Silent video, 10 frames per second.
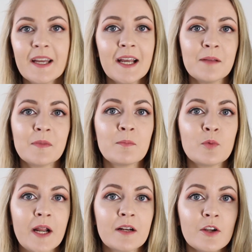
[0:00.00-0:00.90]
Again, I'm not
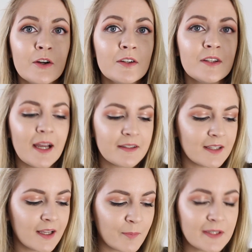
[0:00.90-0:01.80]
brand loyal. I
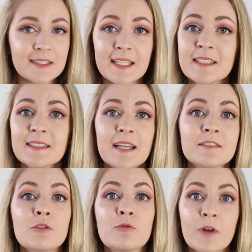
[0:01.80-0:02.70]
think Batiste has
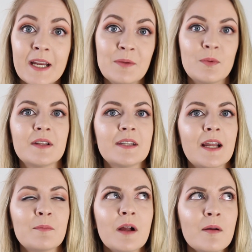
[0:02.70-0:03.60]
a great one that
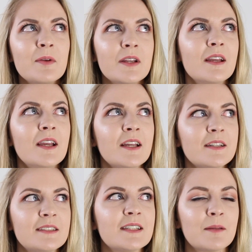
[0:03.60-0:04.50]
I probably
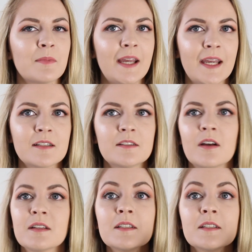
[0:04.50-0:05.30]
need to get my hands on.